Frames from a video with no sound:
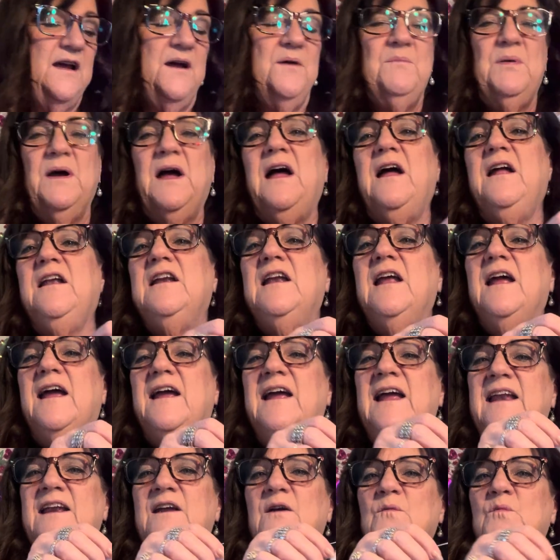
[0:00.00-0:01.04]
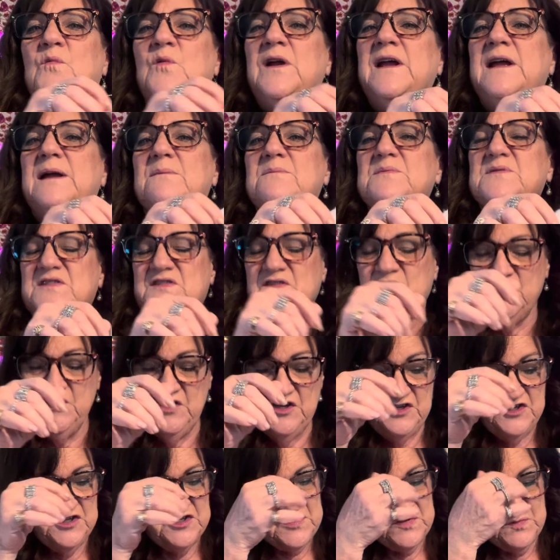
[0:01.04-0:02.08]
And it rips. So you
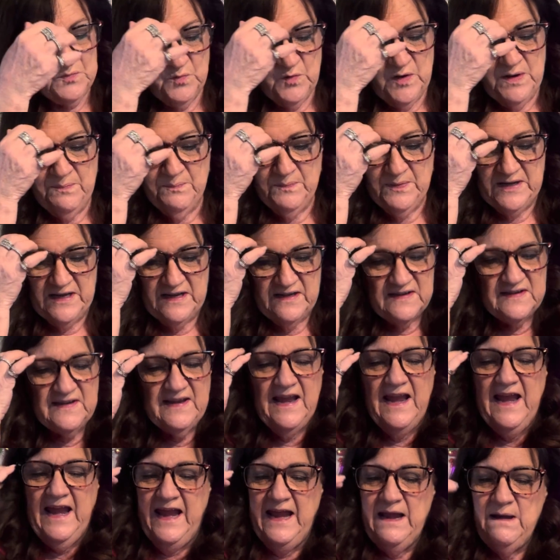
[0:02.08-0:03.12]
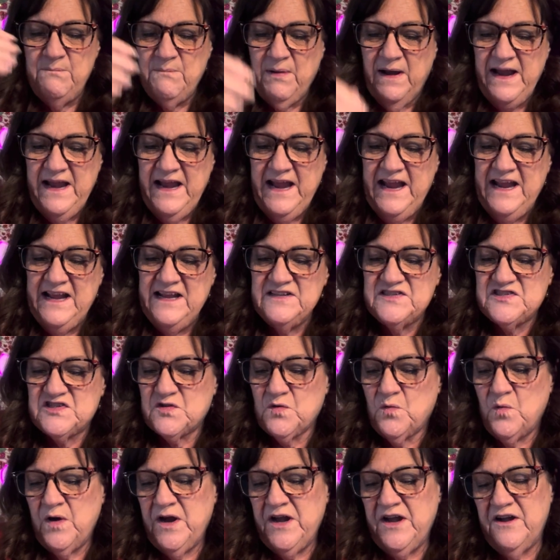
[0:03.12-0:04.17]
just rip it to 8x8
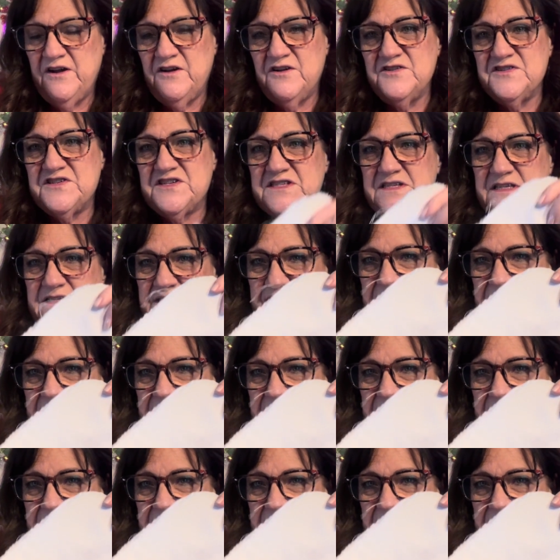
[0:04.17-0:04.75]
squares.